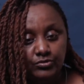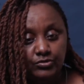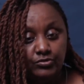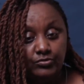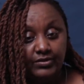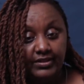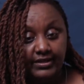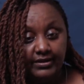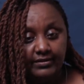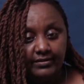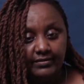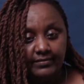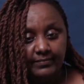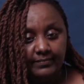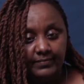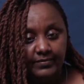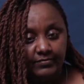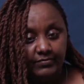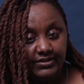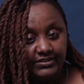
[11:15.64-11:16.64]
do the
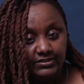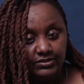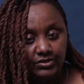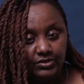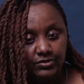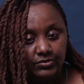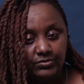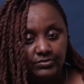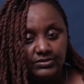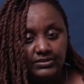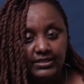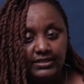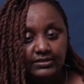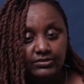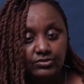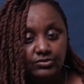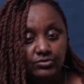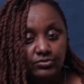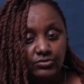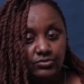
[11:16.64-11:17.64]
rescues
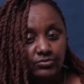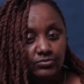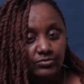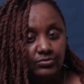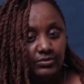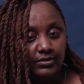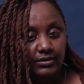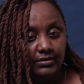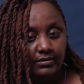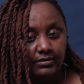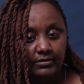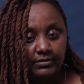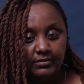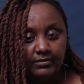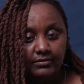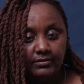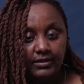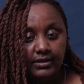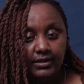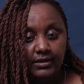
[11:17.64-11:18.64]
and to do
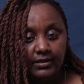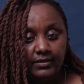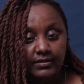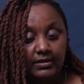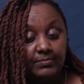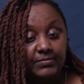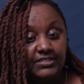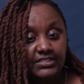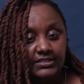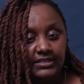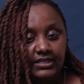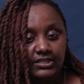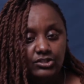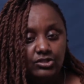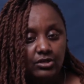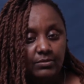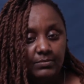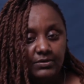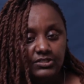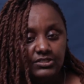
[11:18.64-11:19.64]
the
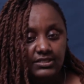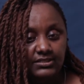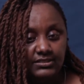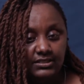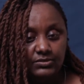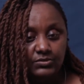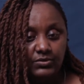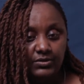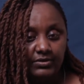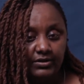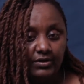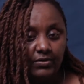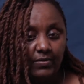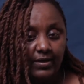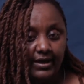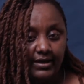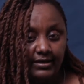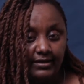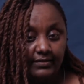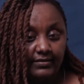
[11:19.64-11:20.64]
mitigation measures that were
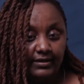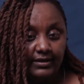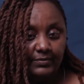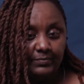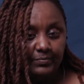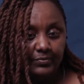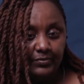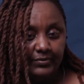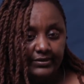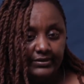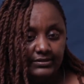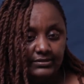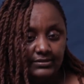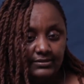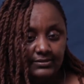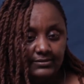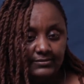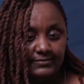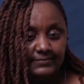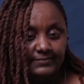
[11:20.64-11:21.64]
required at that
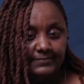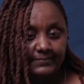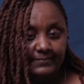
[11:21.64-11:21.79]
point.